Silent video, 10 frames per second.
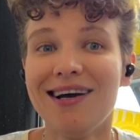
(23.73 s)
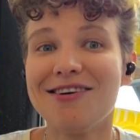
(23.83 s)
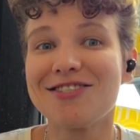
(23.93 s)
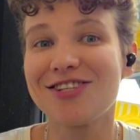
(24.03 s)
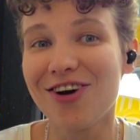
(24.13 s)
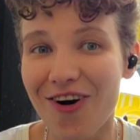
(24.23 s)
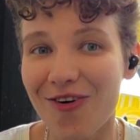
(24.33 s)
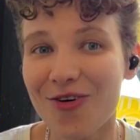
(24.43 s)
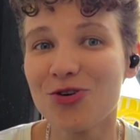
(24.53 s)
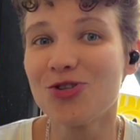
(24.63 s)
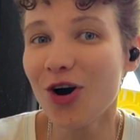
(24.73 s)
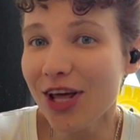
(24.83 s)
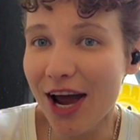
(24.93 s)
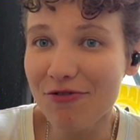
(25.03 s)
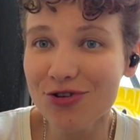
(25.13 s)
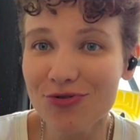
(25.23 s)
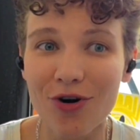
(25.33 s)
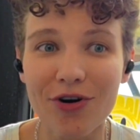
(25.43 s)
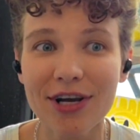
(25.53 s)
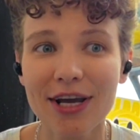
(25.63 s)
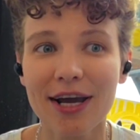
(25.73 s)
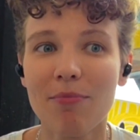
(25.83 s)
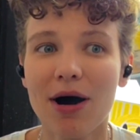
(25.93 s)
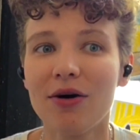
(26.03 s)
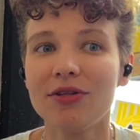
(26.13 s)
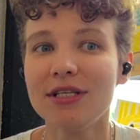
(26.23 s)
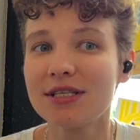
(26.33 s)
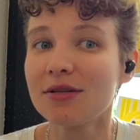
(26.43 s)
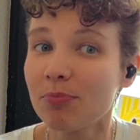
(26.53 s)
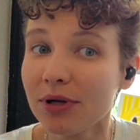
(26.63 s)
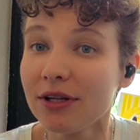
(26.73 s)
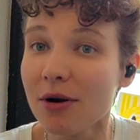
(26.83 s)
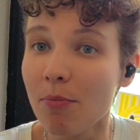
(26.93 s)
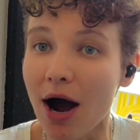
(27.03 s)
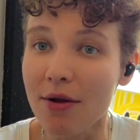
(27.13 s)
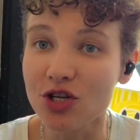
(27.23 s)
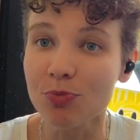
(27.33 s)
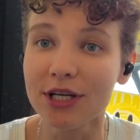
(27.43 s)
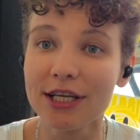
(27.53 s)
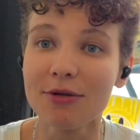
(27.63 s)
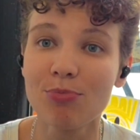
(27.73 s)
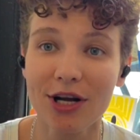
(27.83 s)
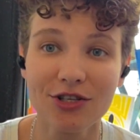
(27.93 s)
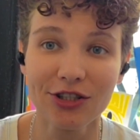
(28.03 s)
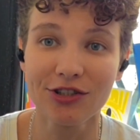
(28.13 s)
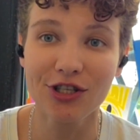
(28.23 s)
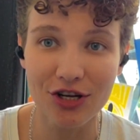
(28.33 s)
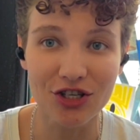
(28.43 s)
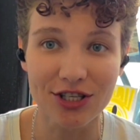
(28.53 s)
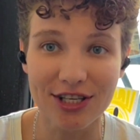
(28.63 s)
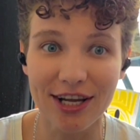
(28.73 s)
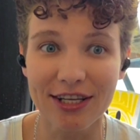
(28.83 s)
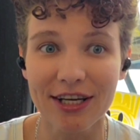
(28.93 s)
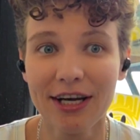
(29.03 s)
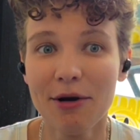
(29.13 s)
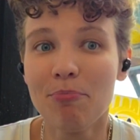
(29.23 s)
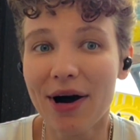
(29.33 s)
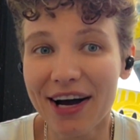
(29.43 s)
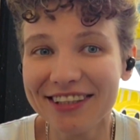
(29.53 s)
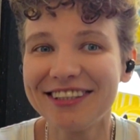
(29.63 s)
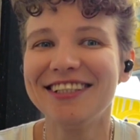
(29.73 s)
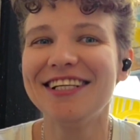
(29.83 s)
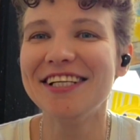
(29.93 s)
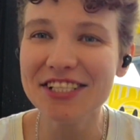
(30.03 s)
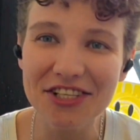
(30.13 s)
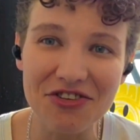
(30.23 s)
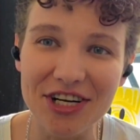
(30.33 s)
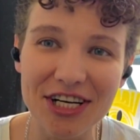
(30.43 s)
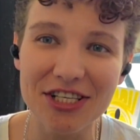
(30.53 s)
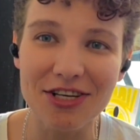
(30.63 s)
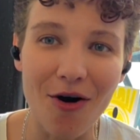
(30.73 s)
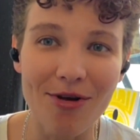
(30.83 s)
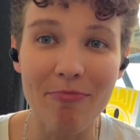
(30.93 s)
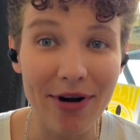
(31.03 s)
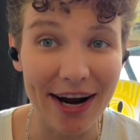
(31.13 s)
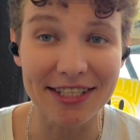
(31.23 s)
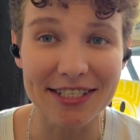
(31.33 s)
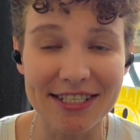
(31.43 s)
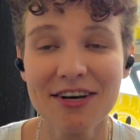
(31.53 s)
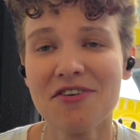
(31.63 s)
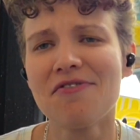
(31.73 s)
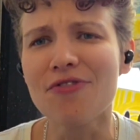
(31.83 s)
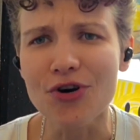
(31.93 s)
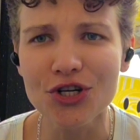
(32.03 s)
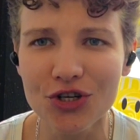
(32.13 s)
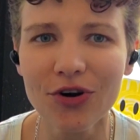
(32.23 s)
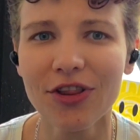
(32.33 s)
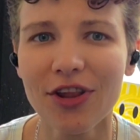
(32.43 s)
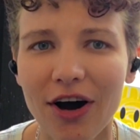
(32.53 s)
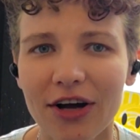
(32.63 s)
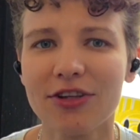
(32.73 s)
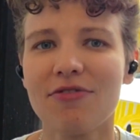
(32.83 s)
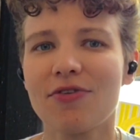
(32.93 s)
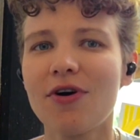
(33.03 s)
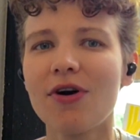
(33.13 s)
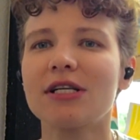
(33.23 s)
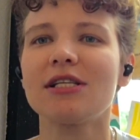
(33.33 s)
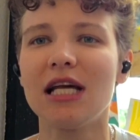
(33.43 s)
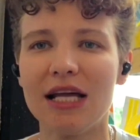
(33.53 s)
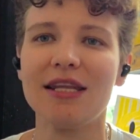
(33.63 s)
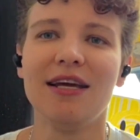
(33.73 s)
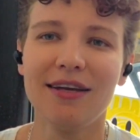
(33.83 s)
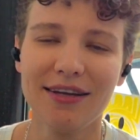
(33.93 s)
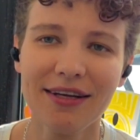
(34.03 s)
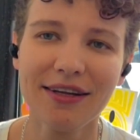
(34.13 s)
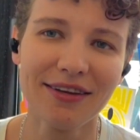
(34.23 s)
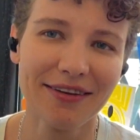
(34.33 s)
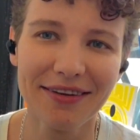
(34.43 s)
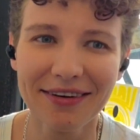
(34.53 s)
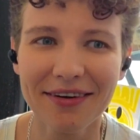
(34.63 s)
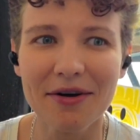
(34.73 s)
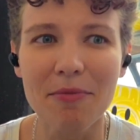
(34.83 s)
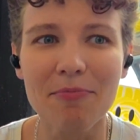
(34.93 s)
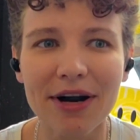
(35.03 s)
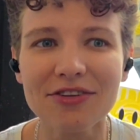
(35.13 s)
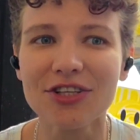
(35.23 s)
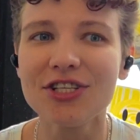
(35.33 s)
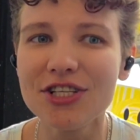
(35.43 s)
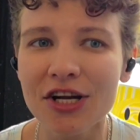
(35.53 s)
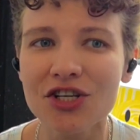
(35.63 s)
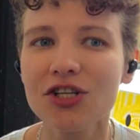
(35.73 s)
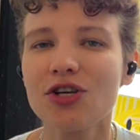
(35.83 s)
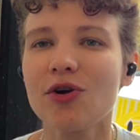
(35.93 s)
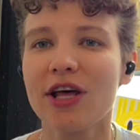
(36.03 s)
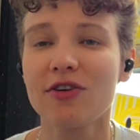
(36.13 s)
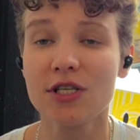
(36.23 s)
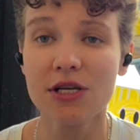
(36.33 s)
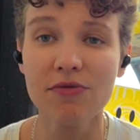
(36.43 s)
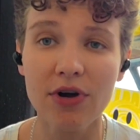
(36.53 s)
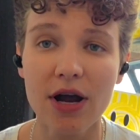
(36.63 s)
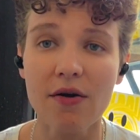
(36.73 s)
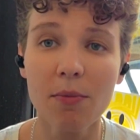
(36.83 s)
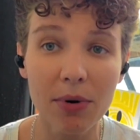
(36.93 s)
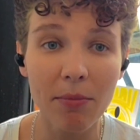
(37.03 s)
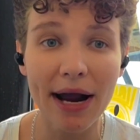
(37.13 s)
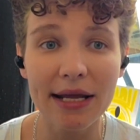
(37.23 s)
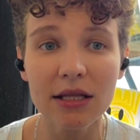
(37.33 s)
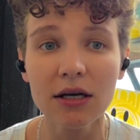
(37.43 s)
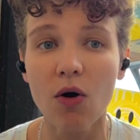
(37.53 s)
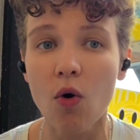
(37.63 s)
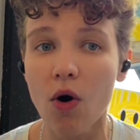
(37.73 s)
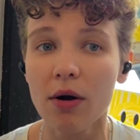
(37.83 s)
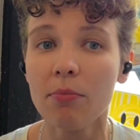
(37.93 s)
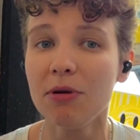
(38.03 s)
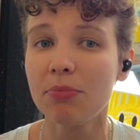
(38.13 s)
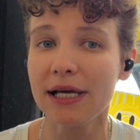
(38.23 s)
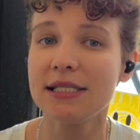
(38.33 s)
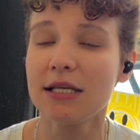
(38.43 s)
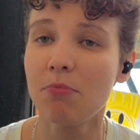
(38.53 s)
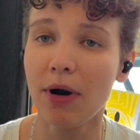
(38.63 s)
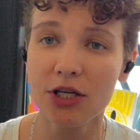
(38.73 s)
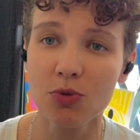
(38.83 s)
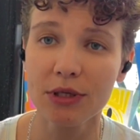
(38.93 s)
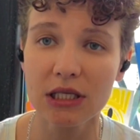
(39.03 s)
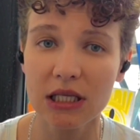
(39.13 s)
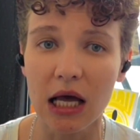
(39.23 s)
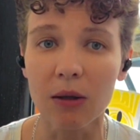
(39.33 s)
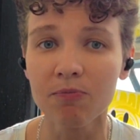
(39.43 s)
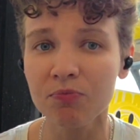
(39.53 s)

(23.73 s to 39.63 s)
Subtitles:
So you don't have to worry about disciplinary punishment in Pretrial Detention Center. But is it really so in practice? For sure not, of course not. In Pretrial Detention, you can receive a reprimand or be placed in punishment cell.